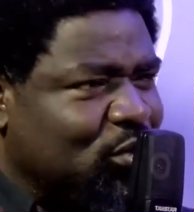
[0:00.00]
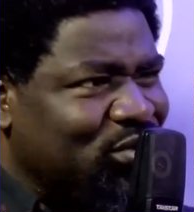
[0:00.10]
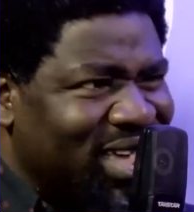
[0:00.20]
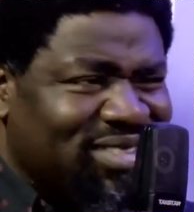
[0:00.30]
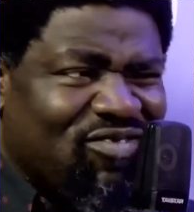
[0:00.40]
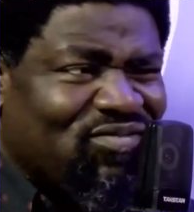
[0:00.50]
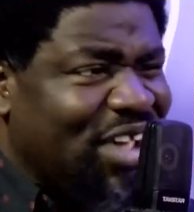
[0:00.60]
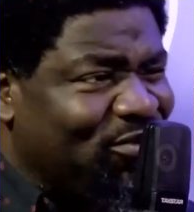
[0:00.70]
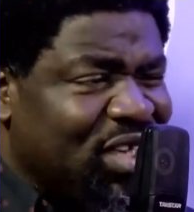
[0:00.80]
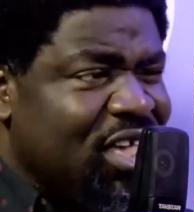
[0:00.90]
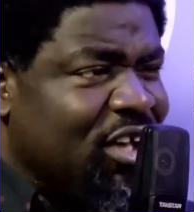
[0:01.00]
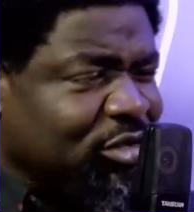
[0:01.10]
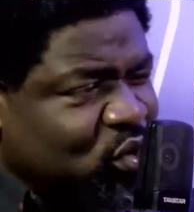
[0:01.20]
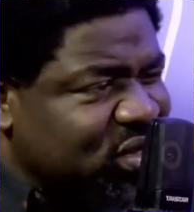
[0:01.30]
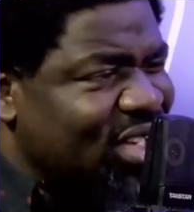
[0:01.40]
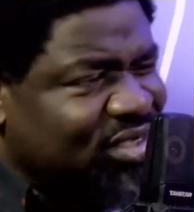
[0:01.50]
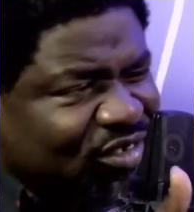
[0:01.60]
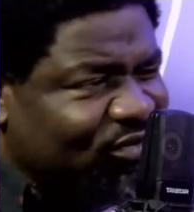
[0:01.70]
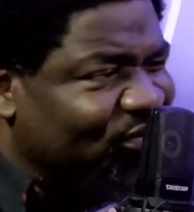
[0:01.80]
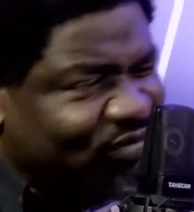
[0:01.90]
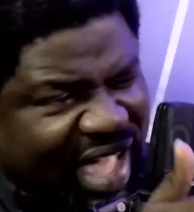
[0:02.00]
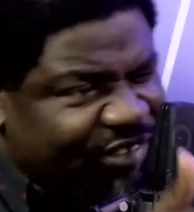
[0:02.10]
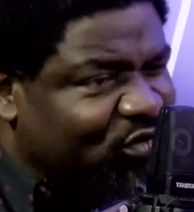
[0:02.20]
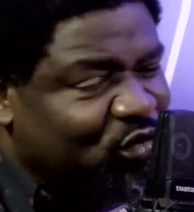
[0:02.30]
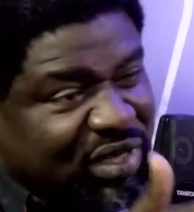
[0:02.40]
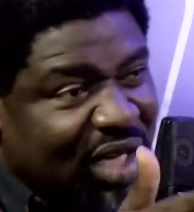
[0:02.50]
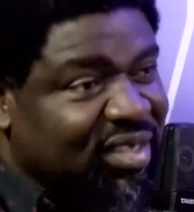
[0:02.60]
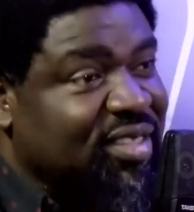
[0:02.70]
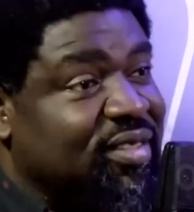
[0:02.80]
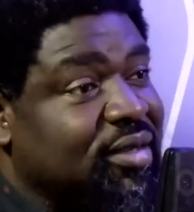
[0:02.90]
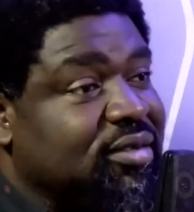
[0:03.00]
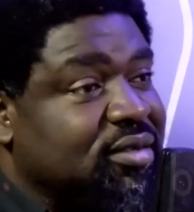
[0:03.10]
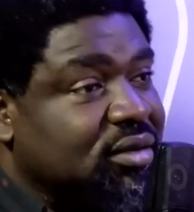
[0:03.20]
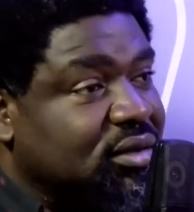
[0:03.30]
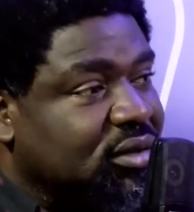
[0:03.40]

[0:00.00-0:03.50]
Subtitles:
2005, 2006.